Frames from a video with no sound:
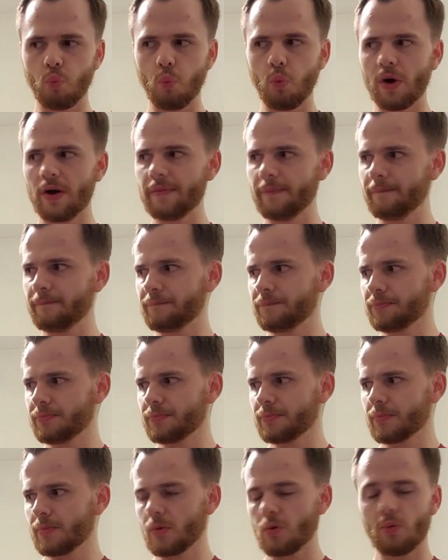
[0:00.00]
what
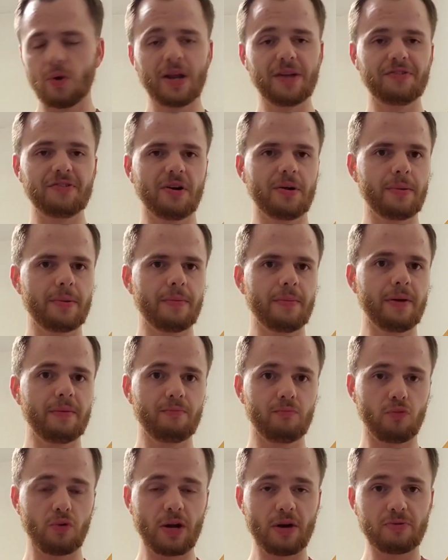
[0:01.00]
I'd done
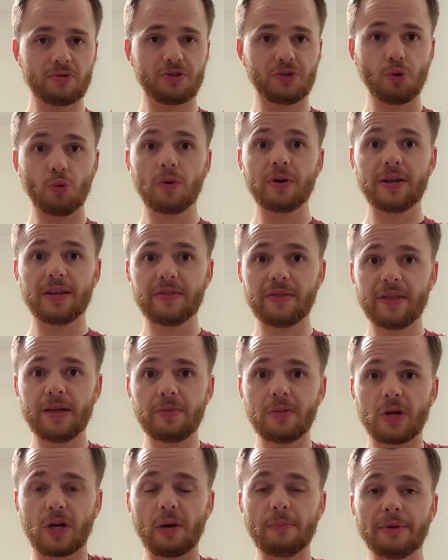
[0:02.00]
and what I was doing
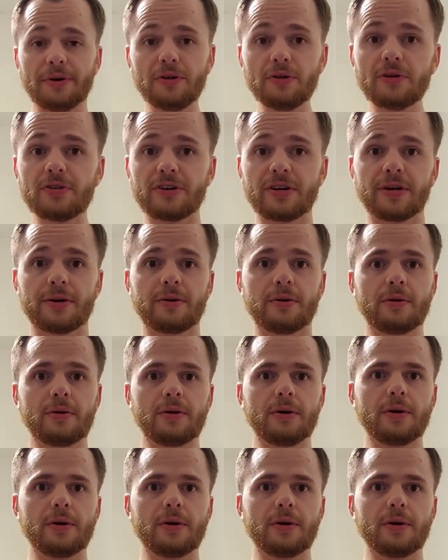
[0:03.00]
in the community.